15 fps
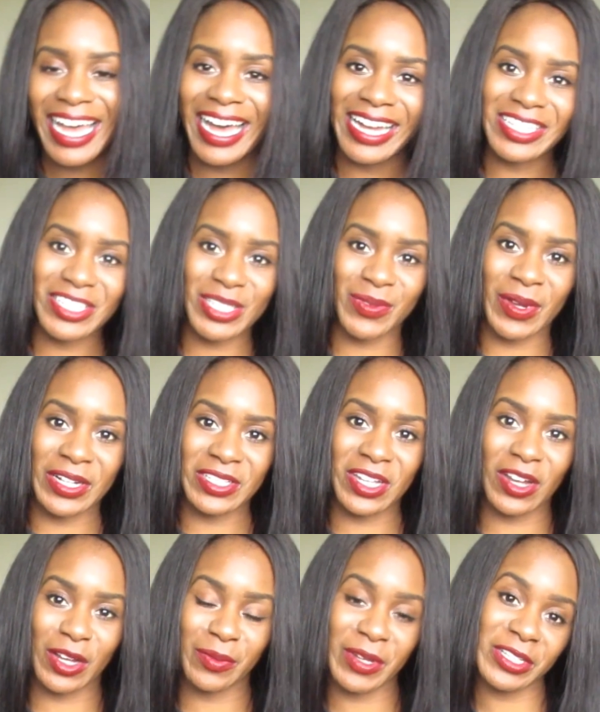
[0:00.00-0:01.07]
I just want to
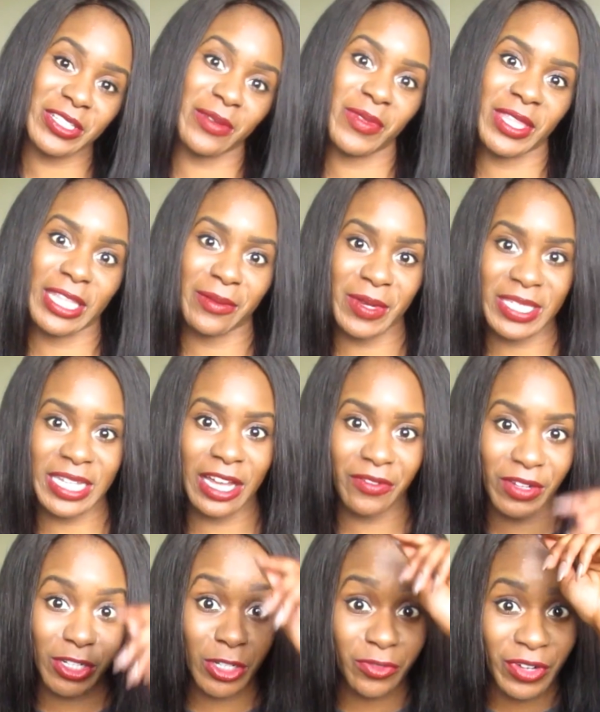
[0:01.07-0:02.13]
talk about something that myself
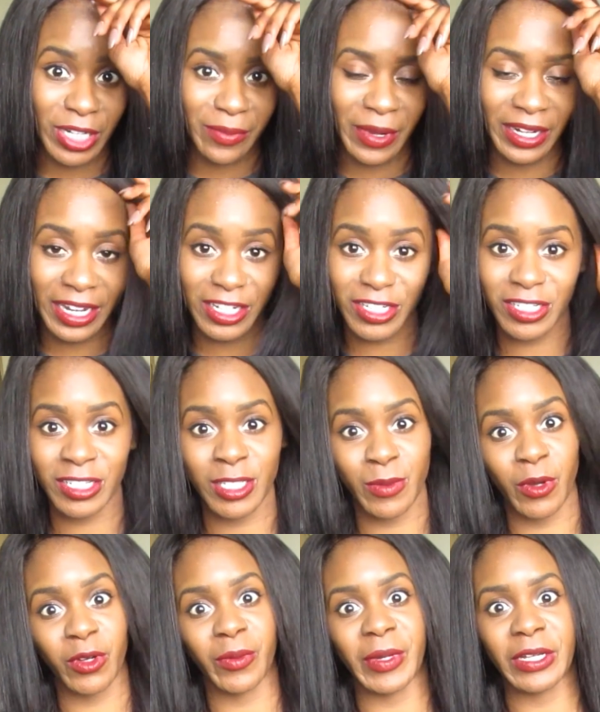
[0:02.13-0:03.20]
and a good friend of mine actually
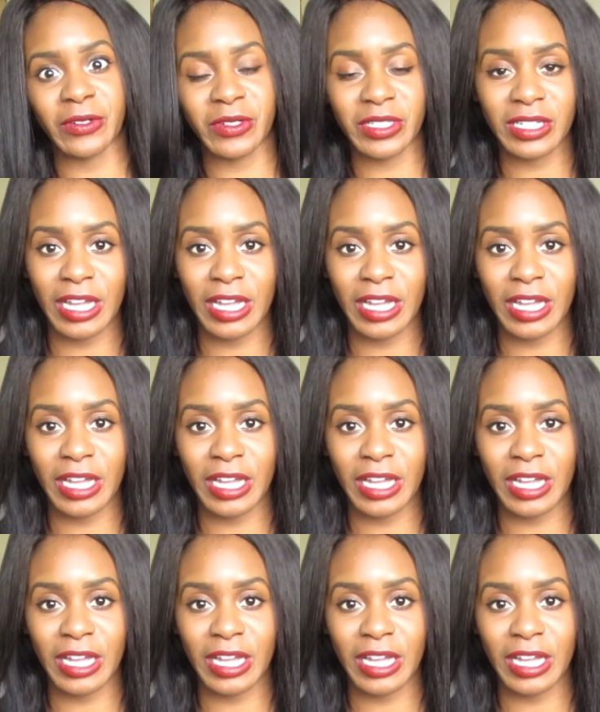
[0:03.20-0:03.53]
spoke about